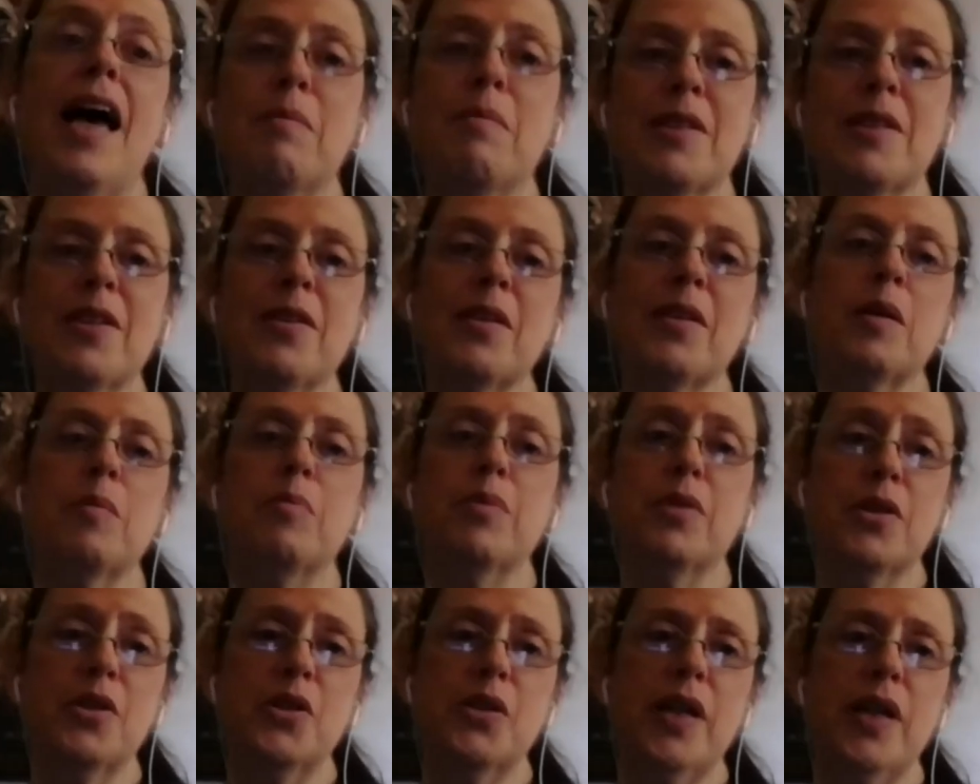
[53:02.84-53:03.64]
absolutely
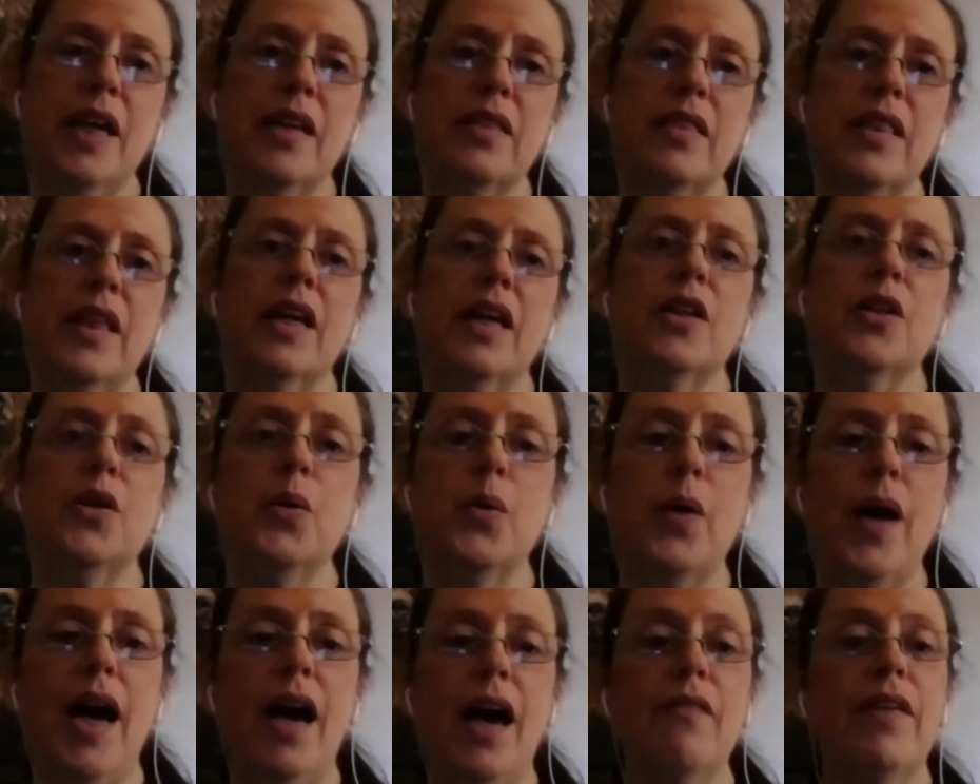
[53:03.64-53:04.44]
appreciate that
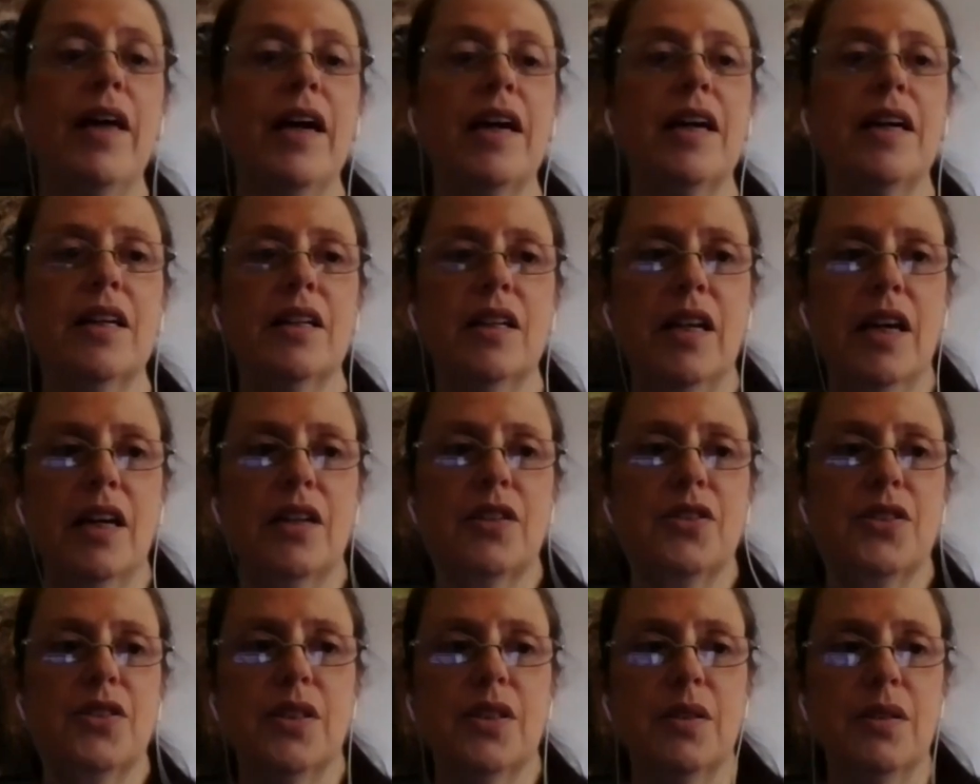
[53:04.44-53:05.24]
you have that
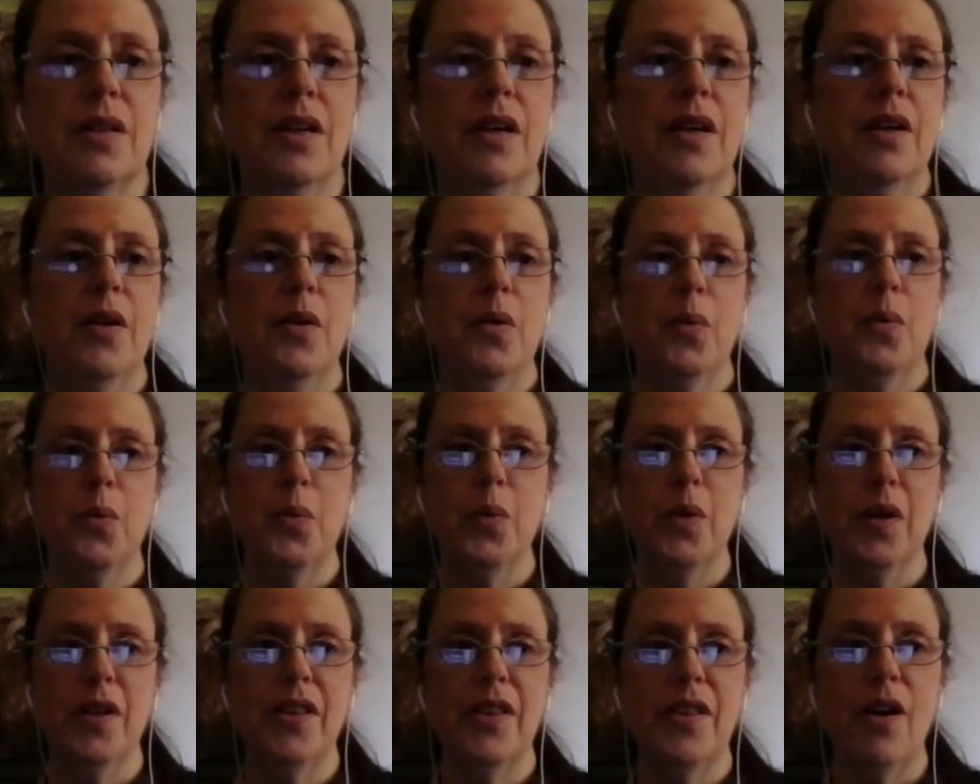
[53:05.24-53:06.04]
connection
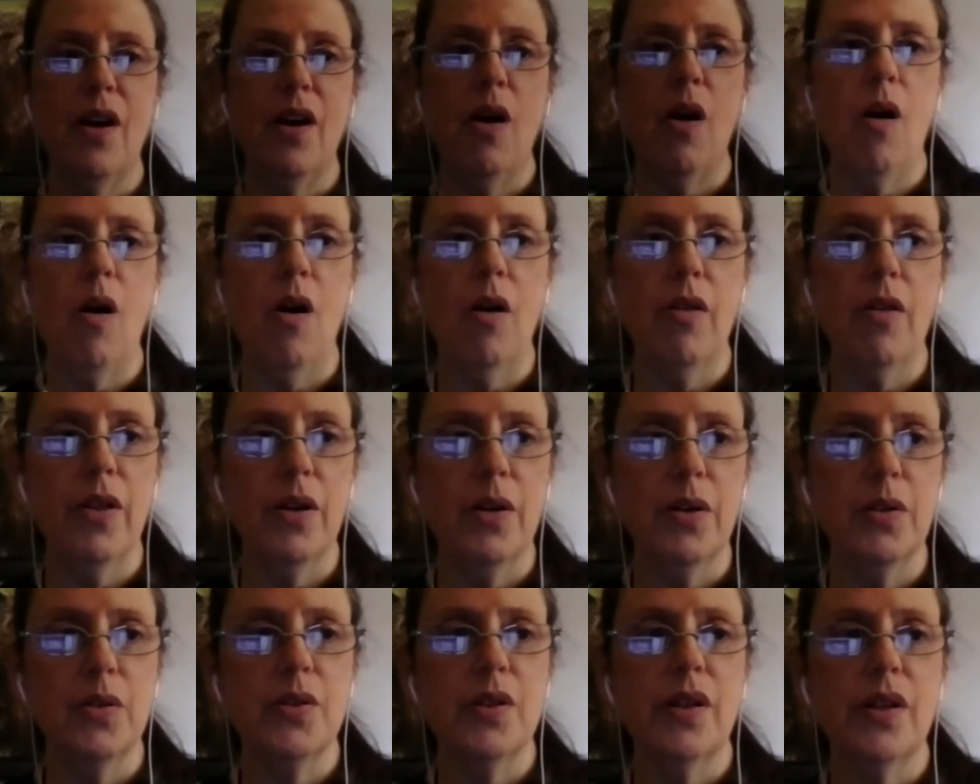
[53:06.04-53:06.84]
with all
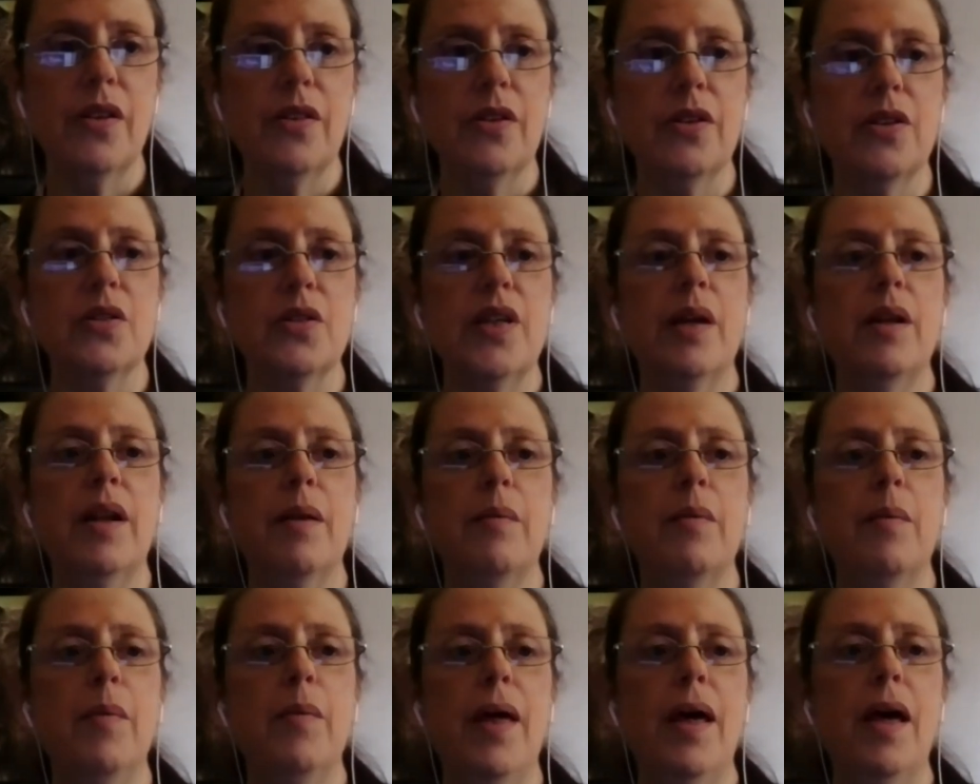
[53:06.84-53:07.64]
those others
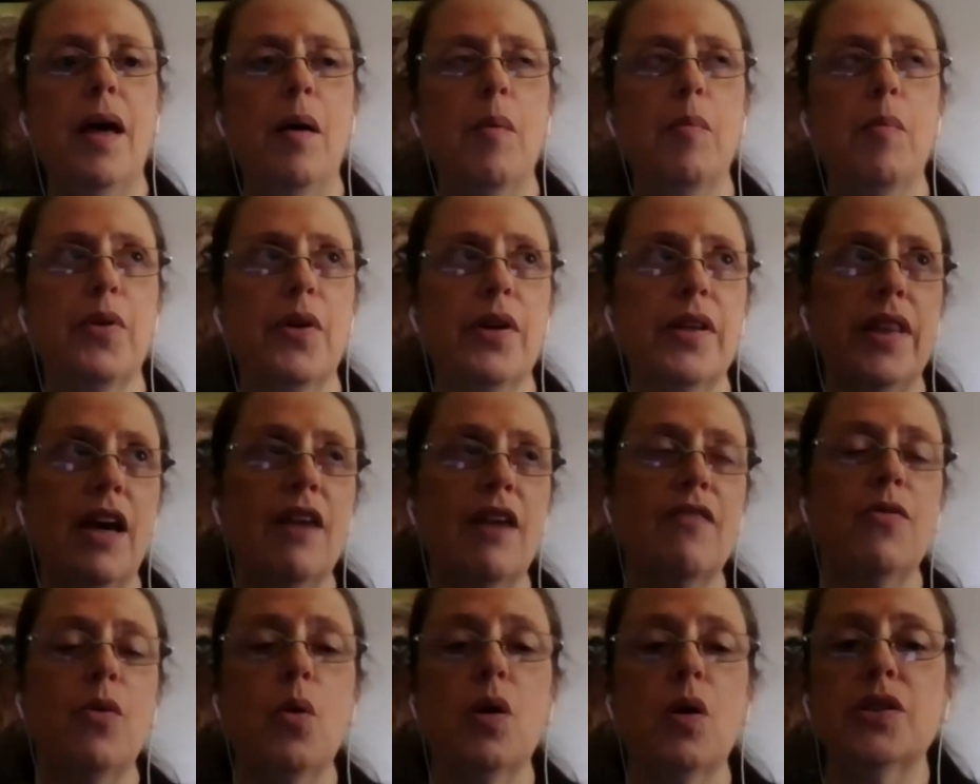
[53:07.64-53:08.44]
and bring
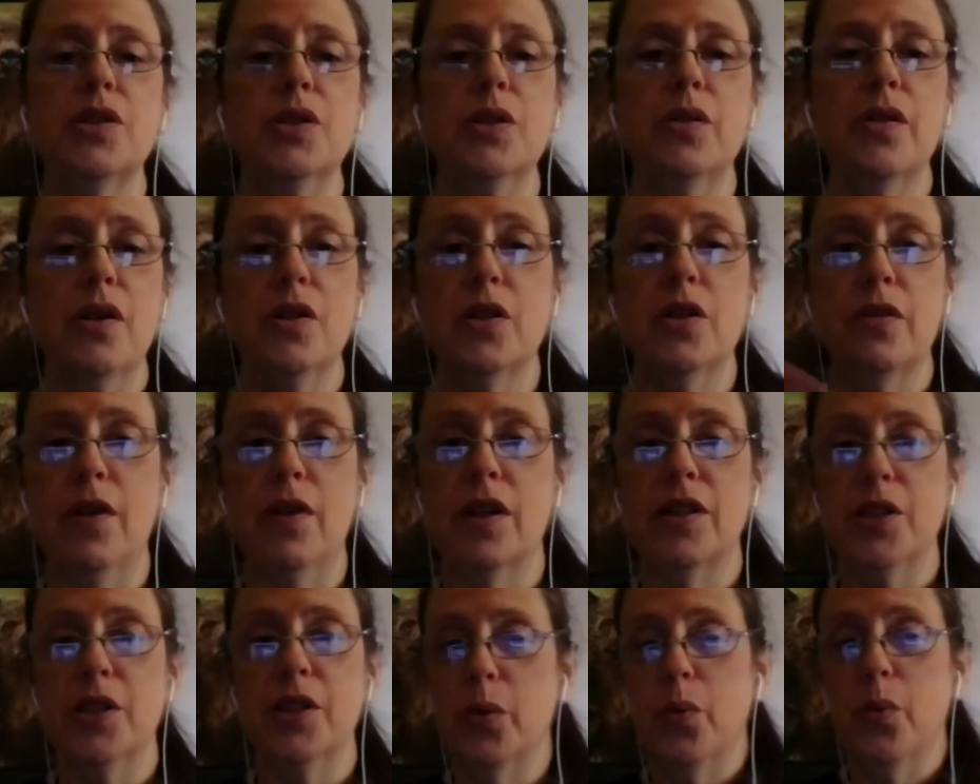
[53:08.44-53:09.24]
that forward to those of
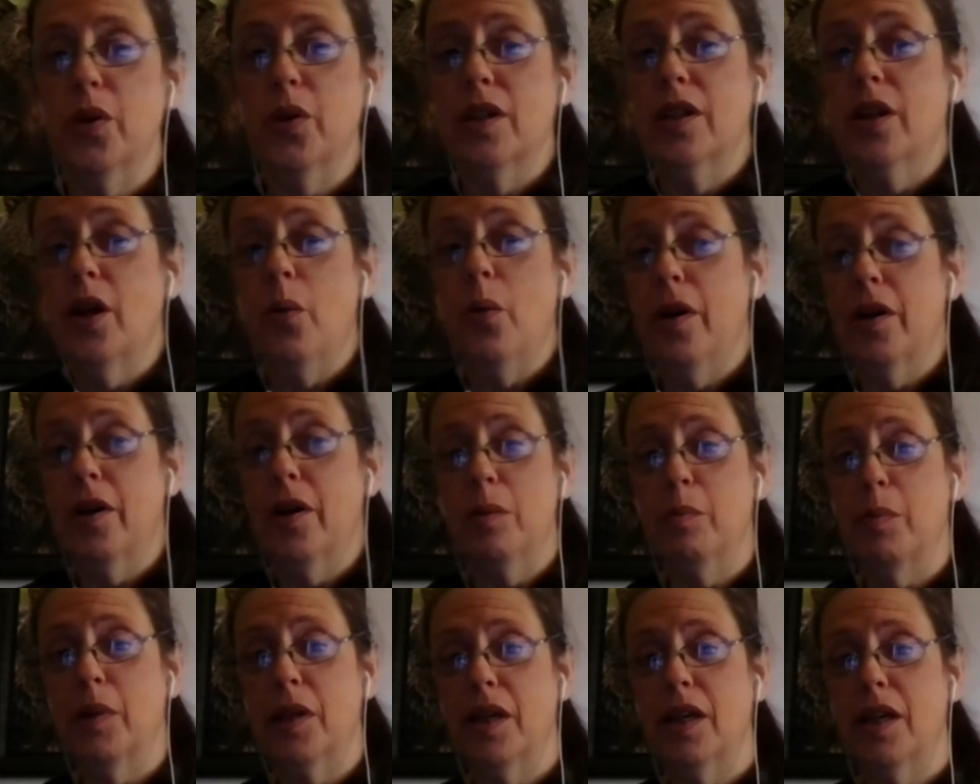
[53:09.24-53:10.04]
us who wouldn't know where
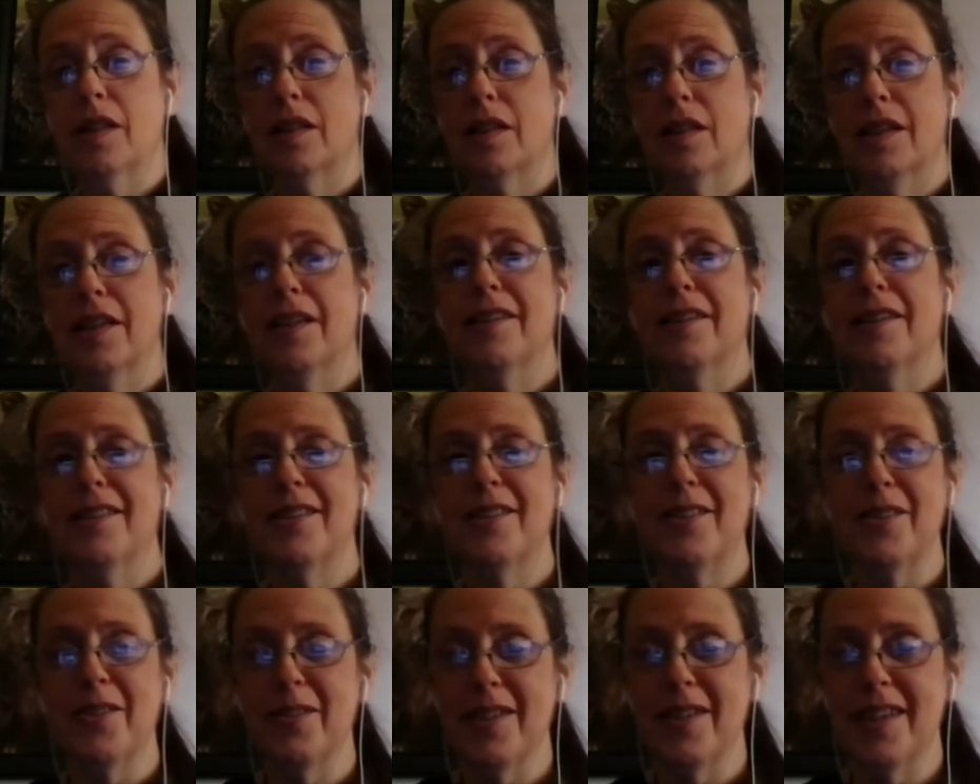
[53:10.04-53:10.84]
to begin.
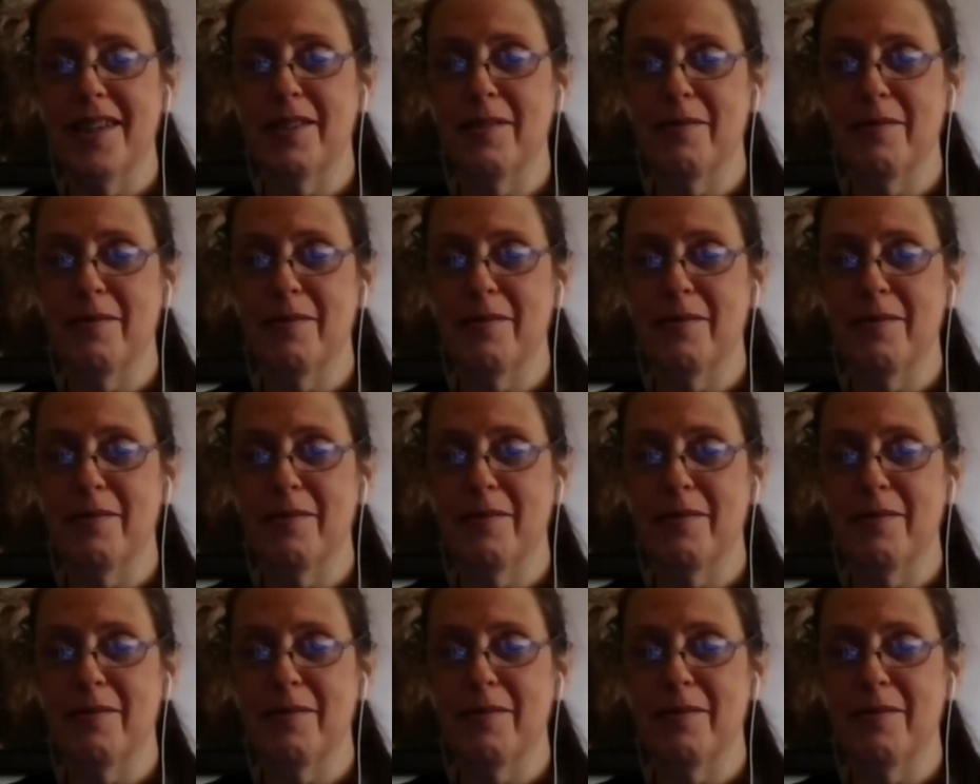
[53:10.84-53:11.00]
So yes,